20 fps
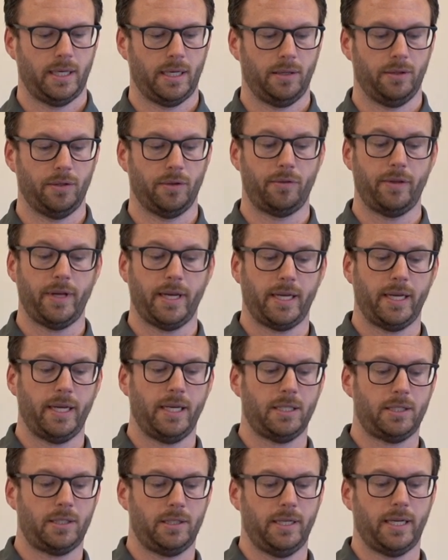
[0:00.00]
The thing
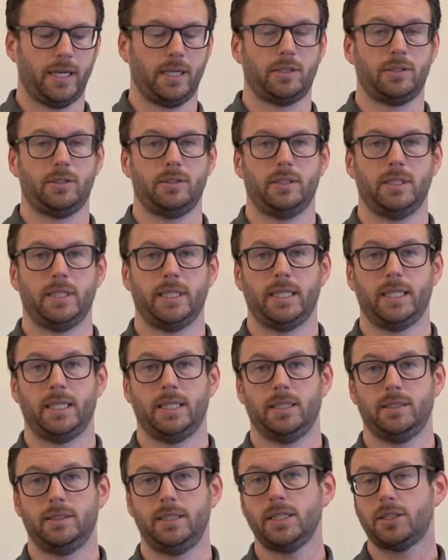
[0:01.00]
is that
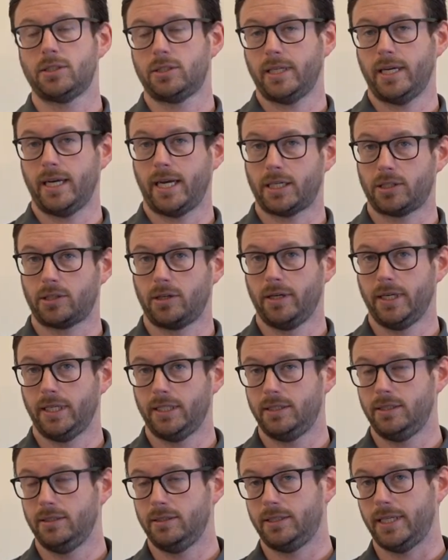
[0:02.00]
this
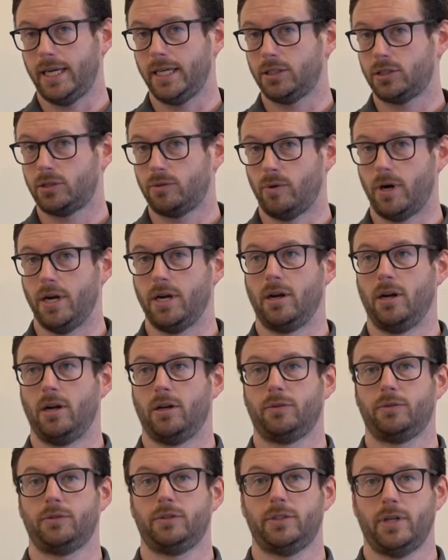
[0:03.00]
actually takes quite a
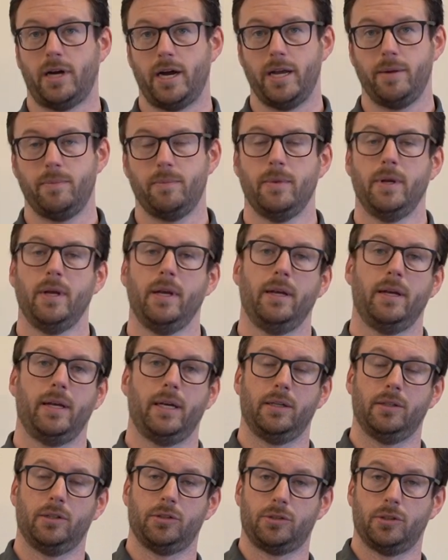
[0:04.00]
lot of time,
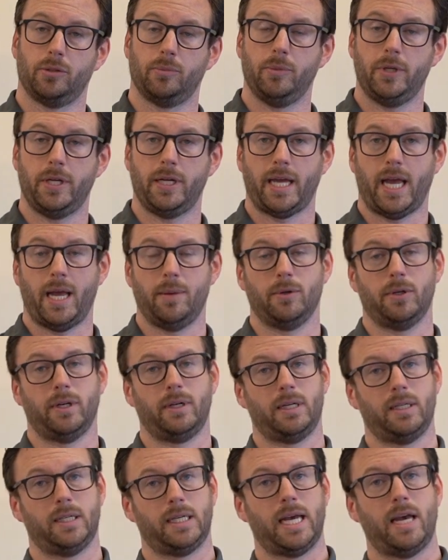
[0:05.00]
and also
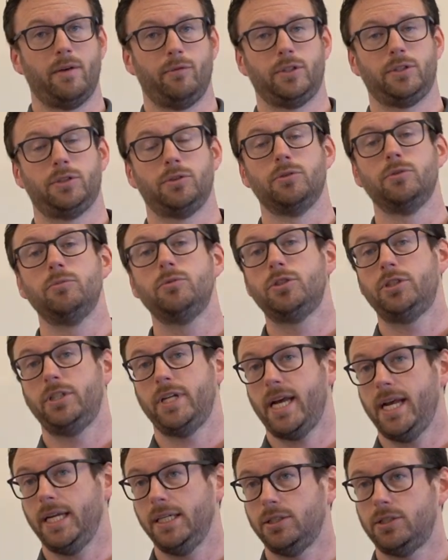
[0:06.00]
having to
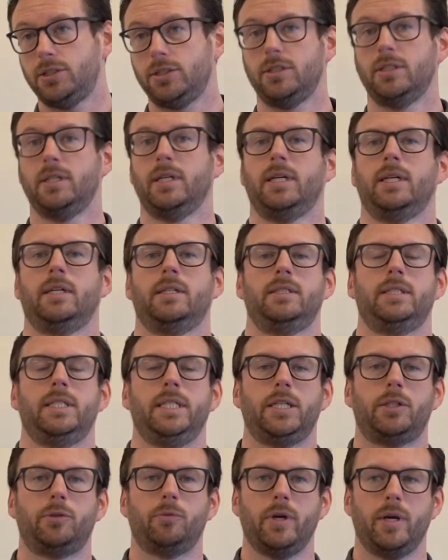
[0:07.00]
change the
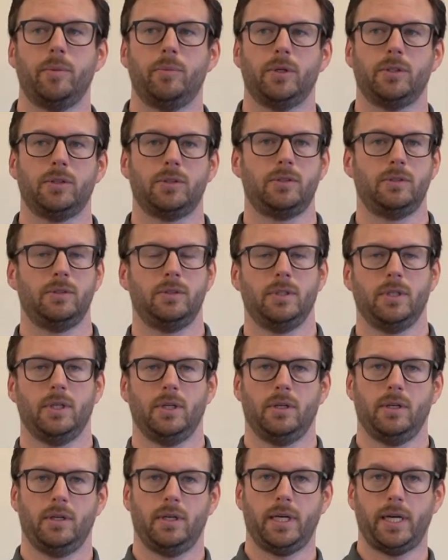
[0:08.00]
equipment
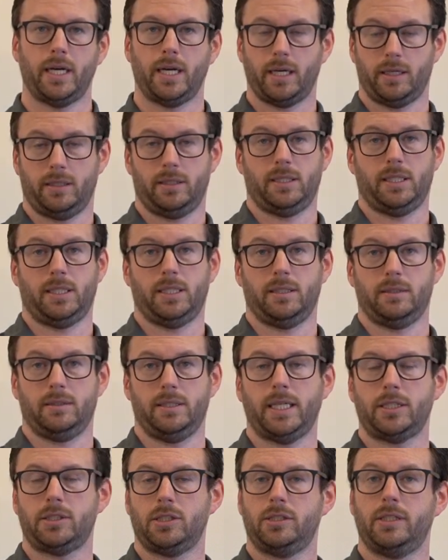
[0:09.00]

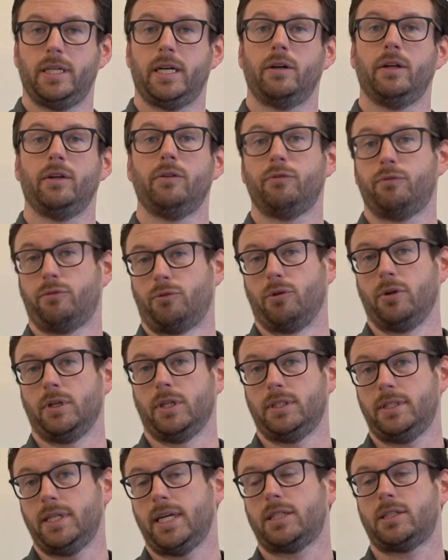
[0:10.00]
necessary for
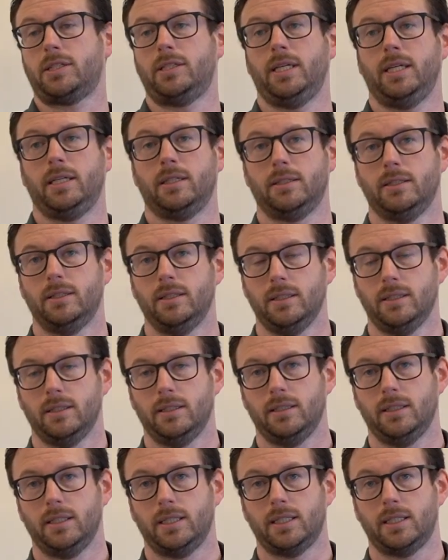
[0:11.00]
the testing
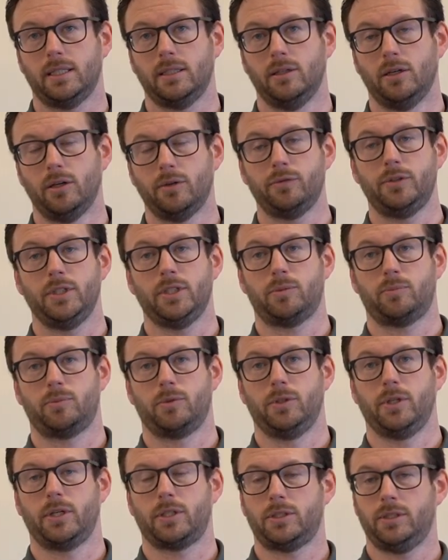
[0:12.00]
of this
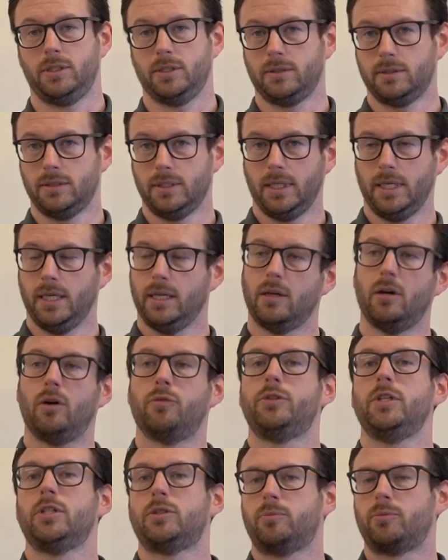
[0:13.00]
production,
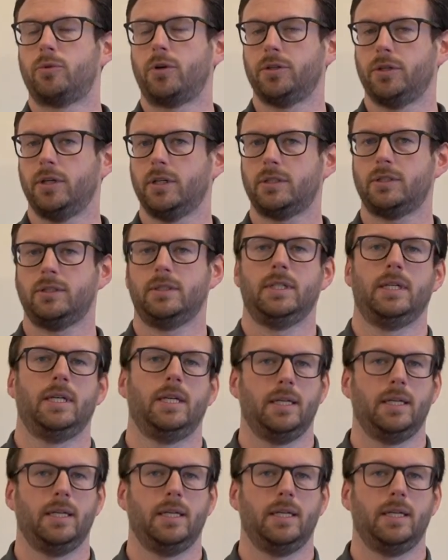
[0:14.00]
of this product,